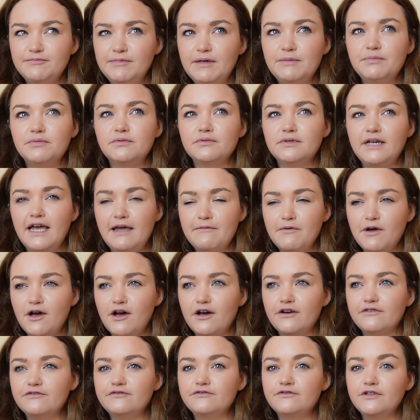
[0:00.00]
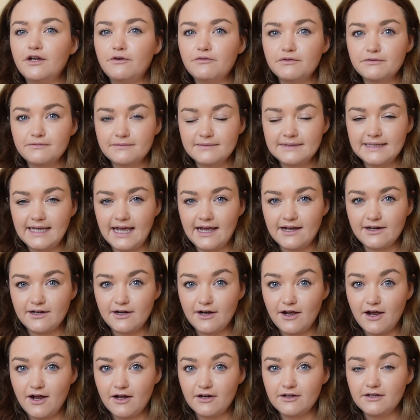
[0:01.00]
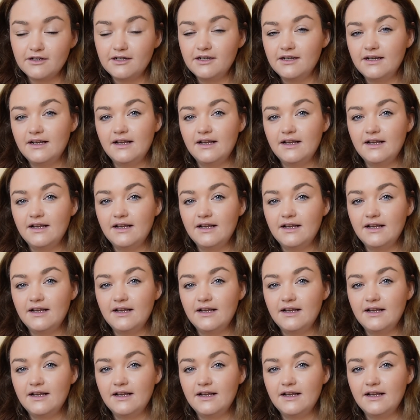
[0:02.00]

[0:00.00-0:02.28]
People came off, no one was getting on.